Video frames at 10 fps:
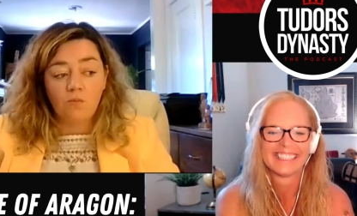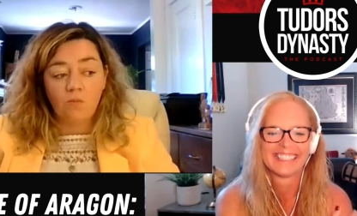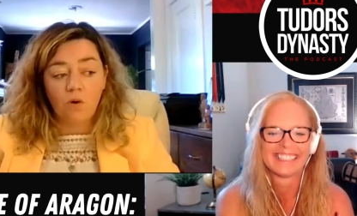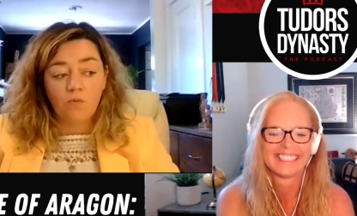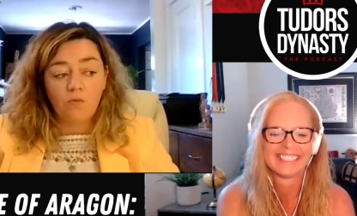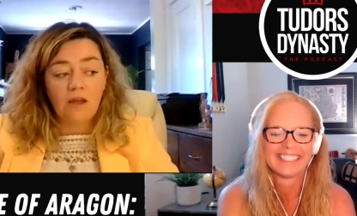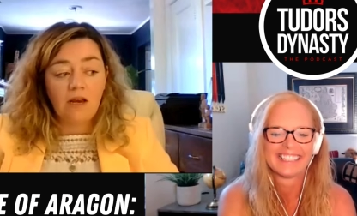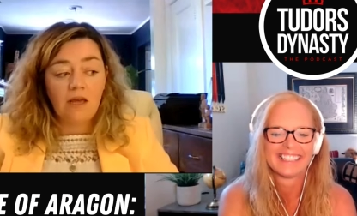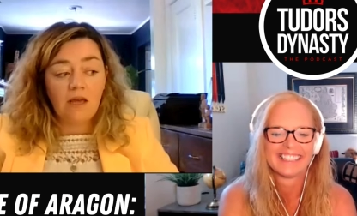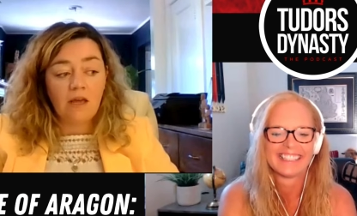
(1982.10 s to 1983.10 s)
Speaker 1: what
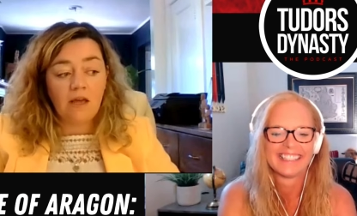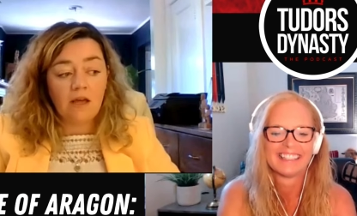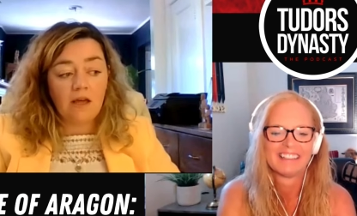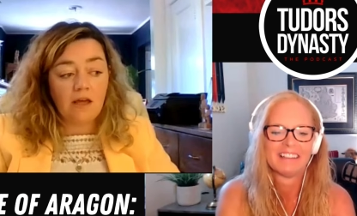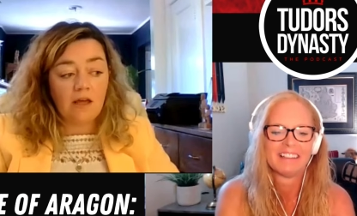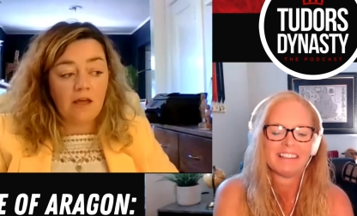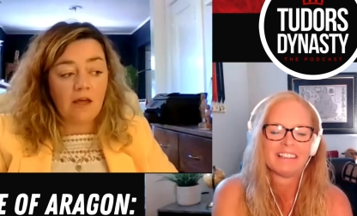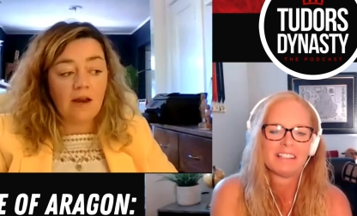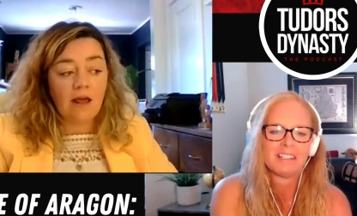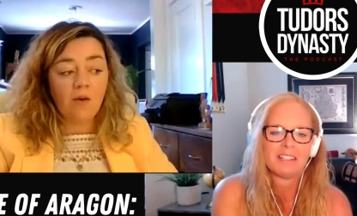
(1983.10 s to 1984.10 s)
really
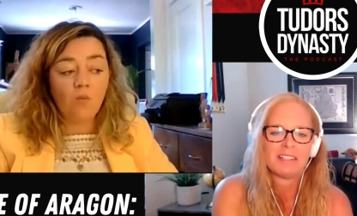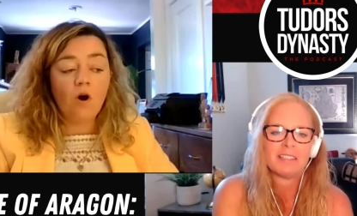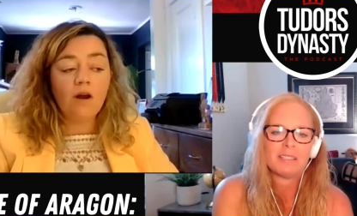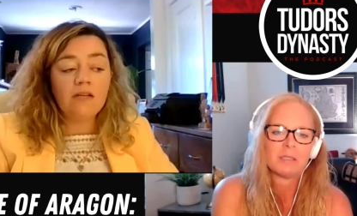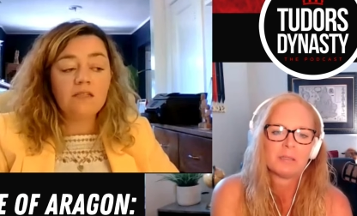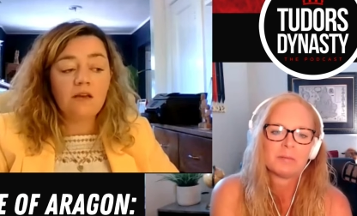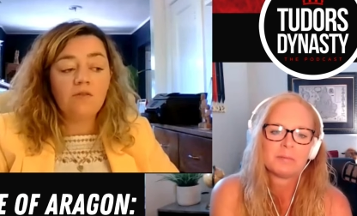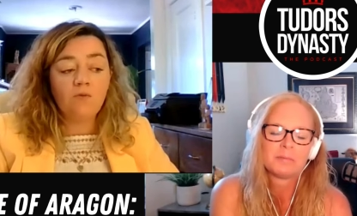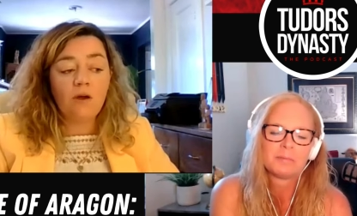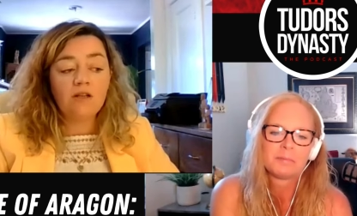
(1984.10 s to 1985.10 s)
and, and what is the
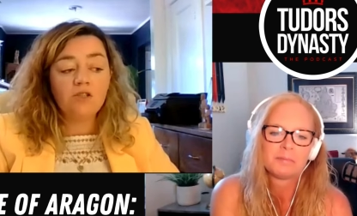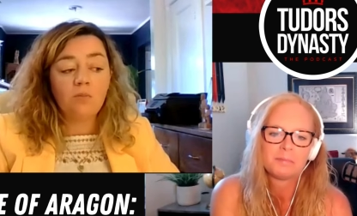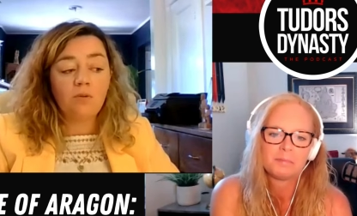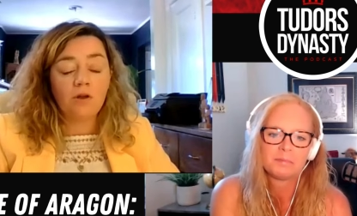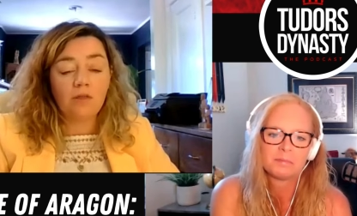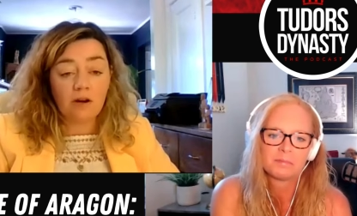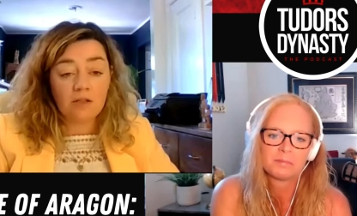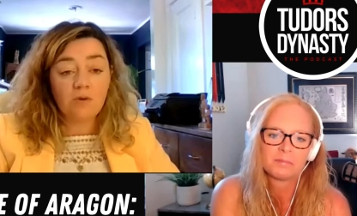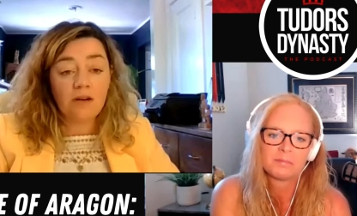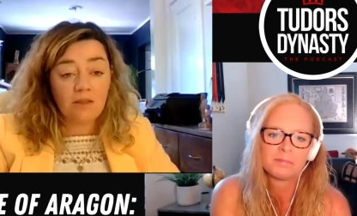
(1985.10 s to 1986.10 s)
influential part there
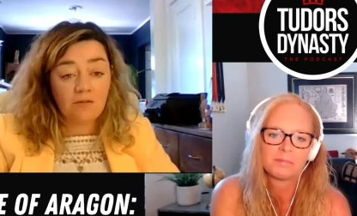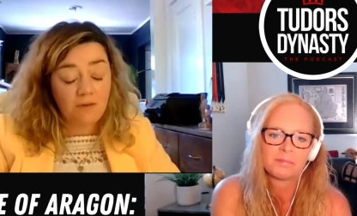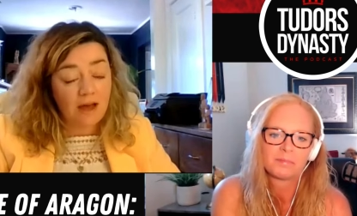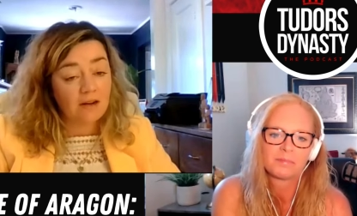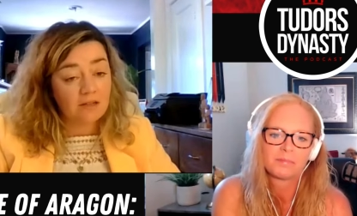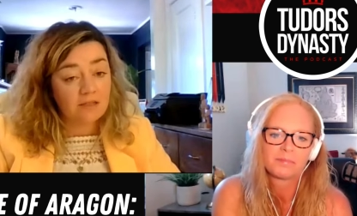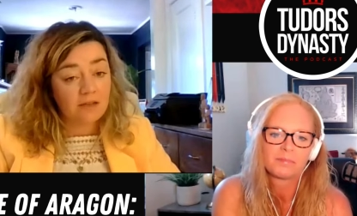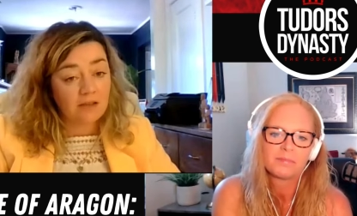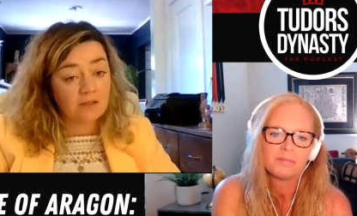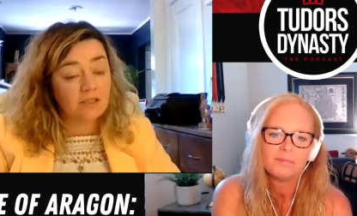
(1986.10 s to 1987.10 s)
is really the final
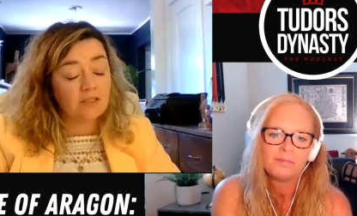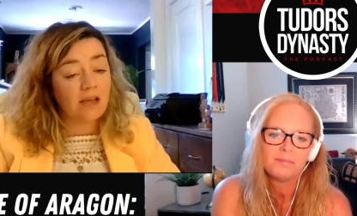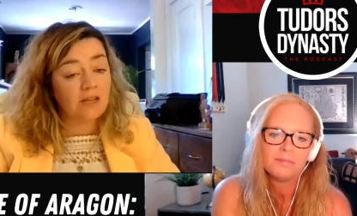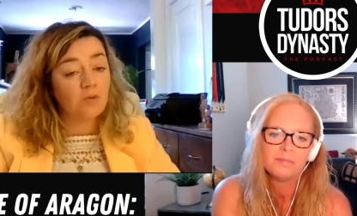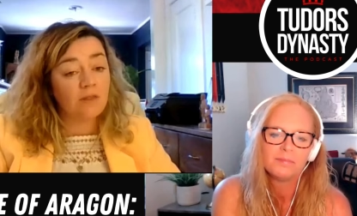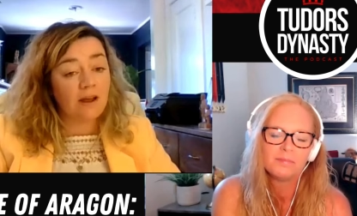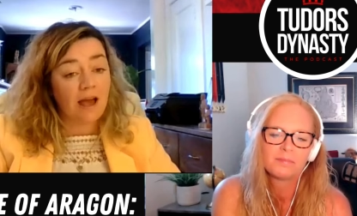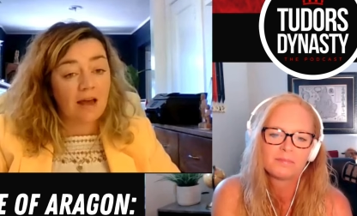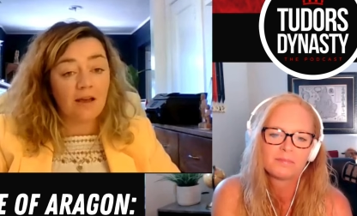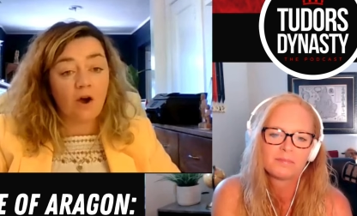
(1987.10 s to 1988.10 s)
stage, the stage when they're
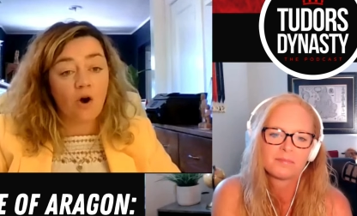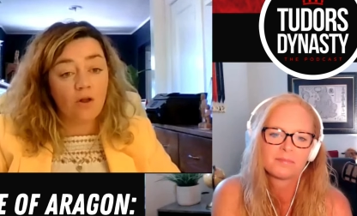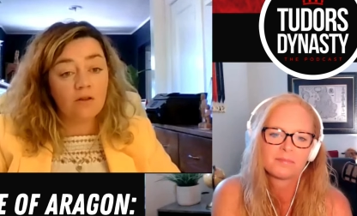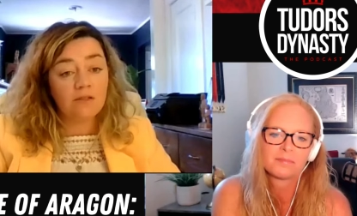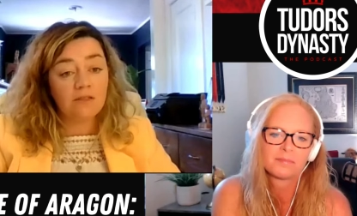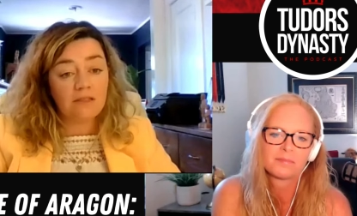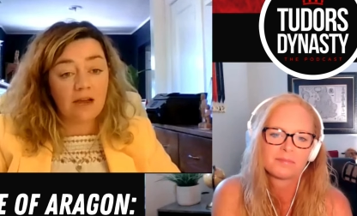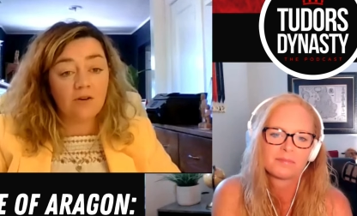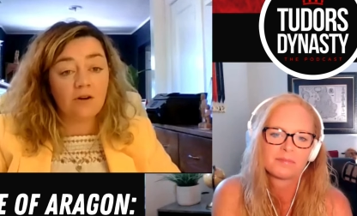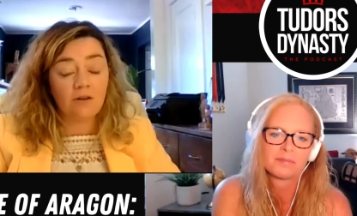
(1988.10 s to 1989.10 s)
adding all the
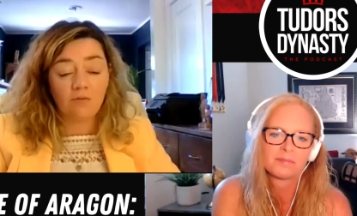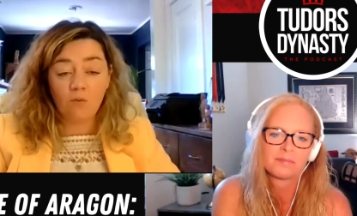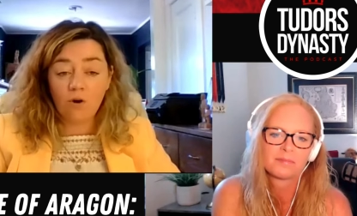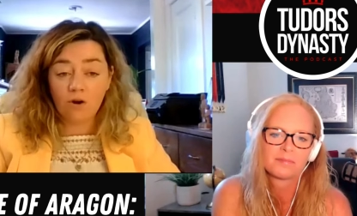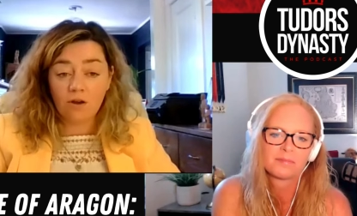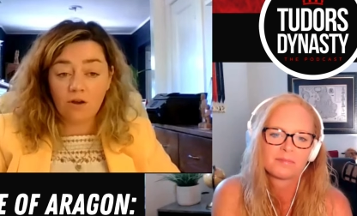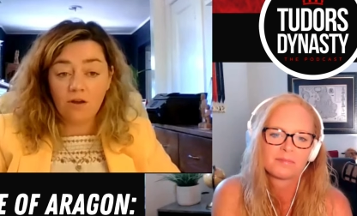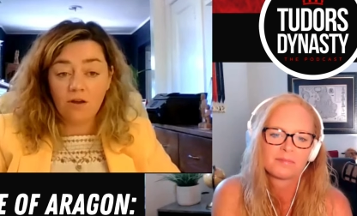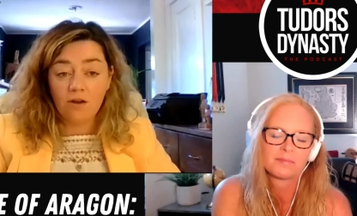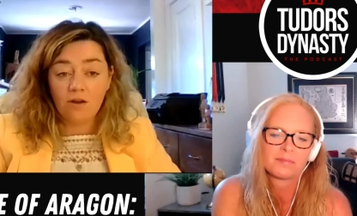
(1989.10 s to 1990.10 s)
decorative work.
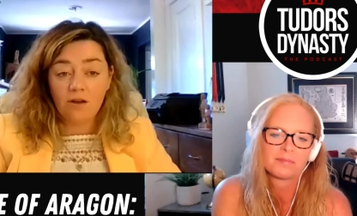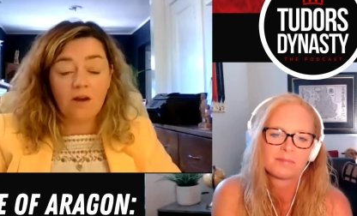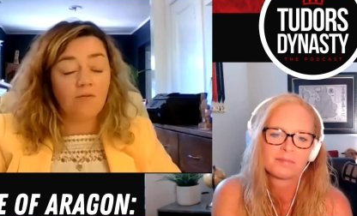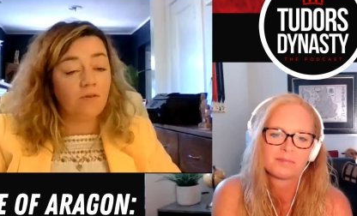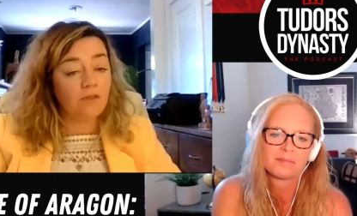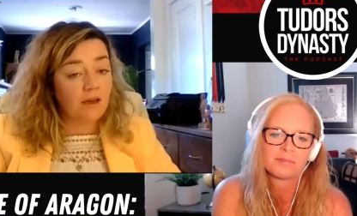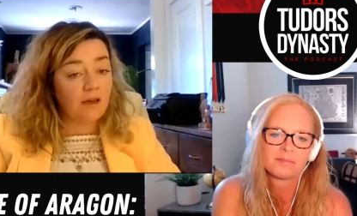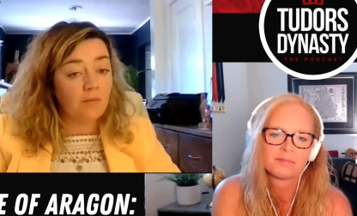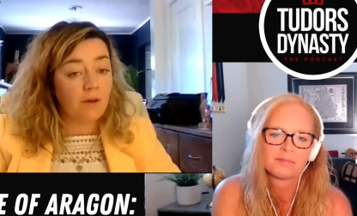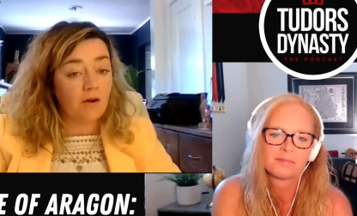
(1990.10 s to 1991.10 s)
And if you
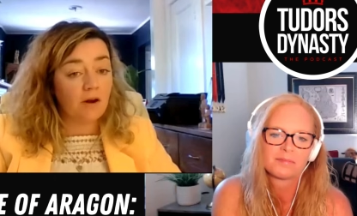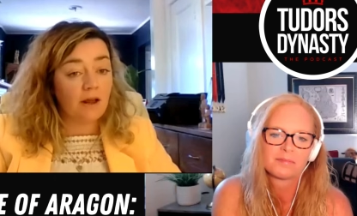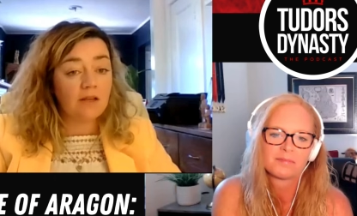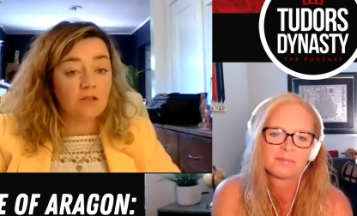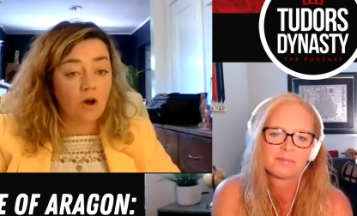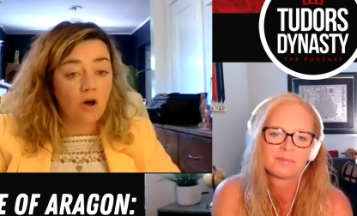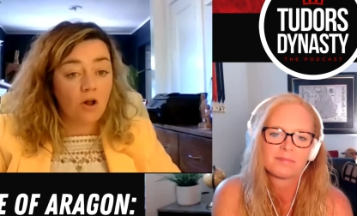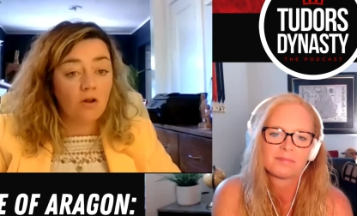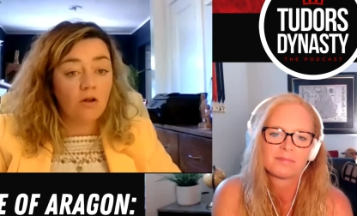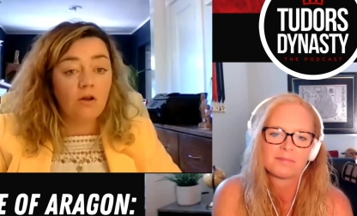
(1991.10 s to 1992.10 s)
think about it, it's
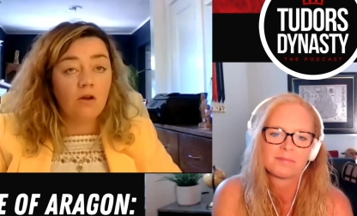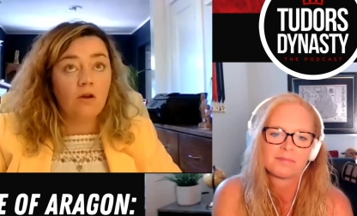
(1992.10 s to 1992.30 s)
all